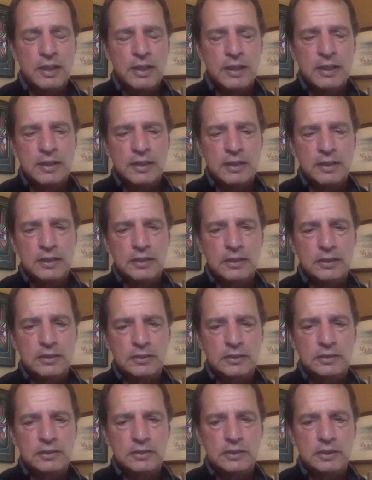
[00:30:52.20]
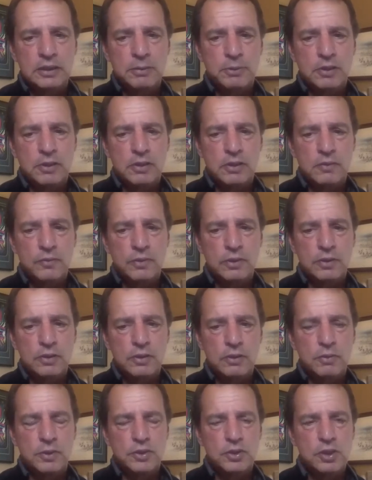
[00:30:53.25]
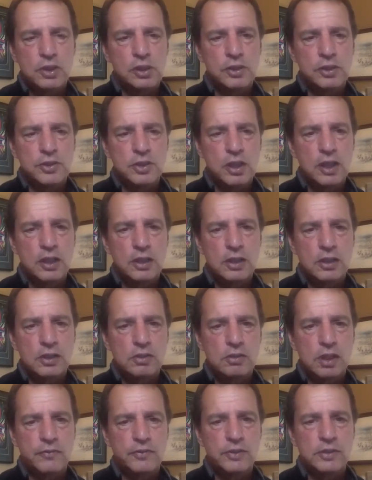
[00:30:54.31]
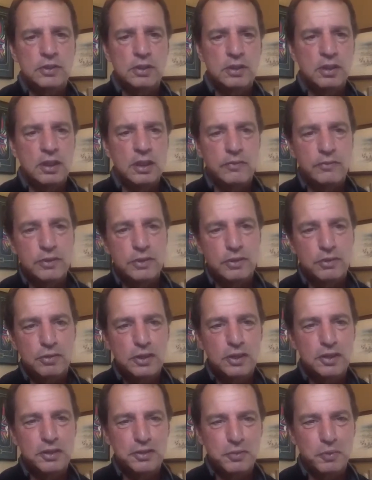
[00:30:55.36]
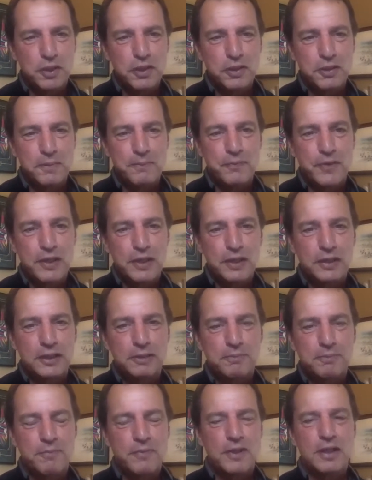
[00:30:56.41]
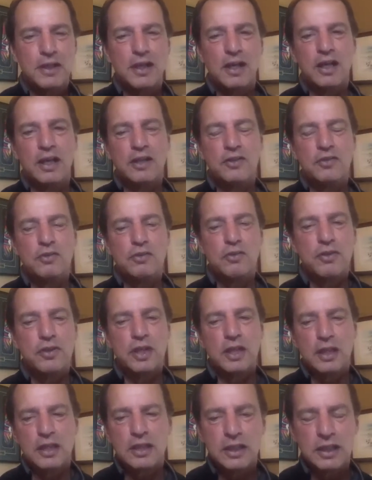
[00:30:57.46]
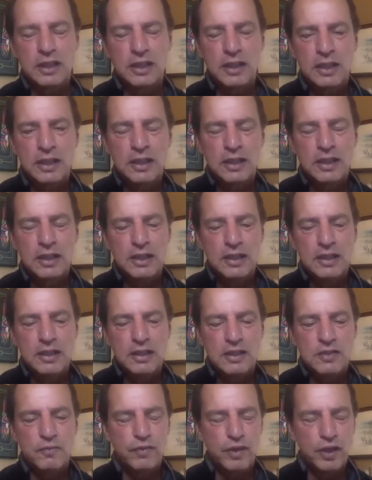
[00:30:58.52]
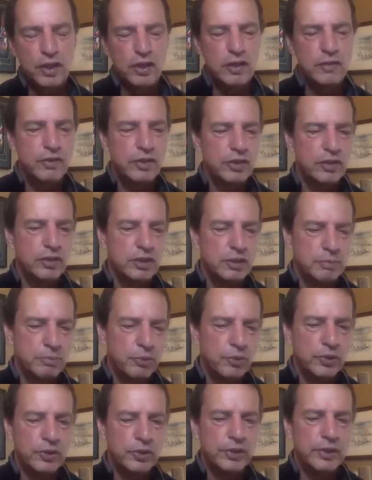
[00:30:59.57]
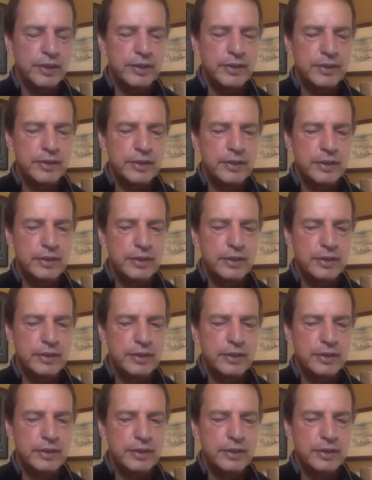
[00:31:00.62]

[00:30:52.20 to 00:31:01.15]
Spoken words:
uh, coming out of U.S. college hockey. So obviously they have a degree as well. I do think that it's very, very important that